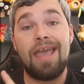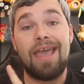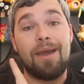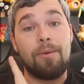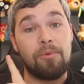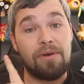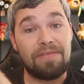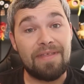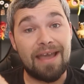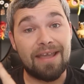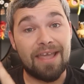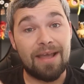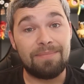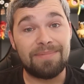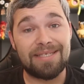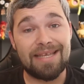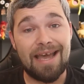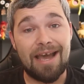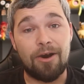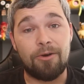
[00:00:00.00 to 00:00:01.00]
And when that
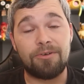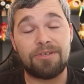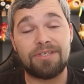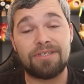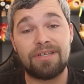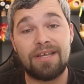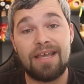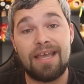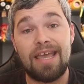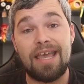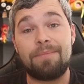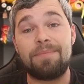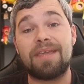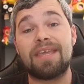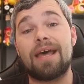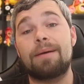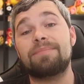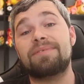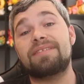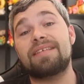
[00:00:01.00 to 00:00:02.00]
comes out, it
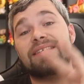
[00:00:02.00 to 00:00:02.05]
becomes